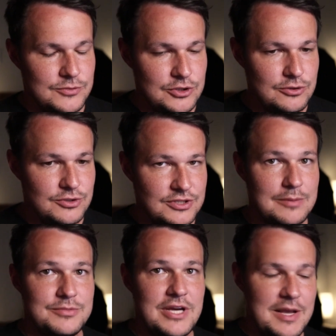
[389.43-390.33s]
do some
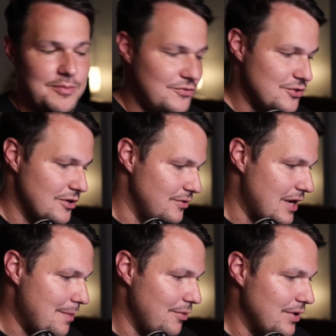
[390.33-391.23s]
type of drone
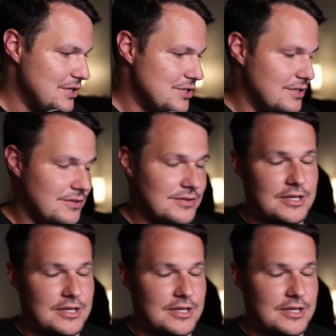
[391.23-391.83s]
operation,